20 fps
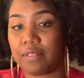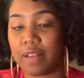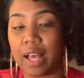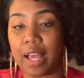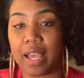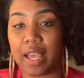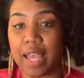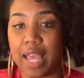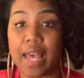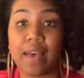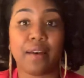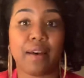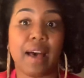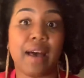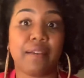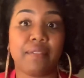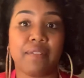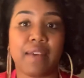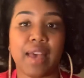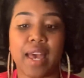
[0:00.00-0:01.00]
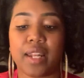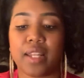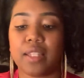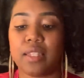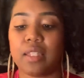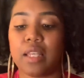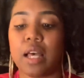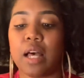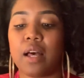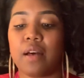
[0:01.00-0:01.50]
I've had
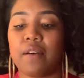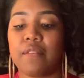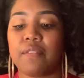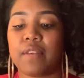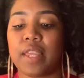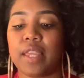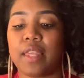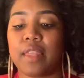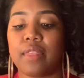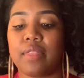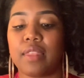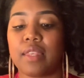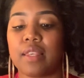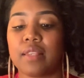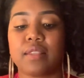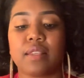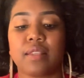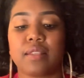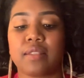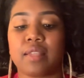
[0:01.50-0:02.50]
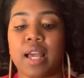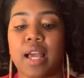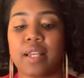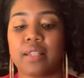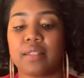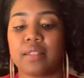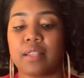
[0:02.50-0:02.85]
enough, and this is not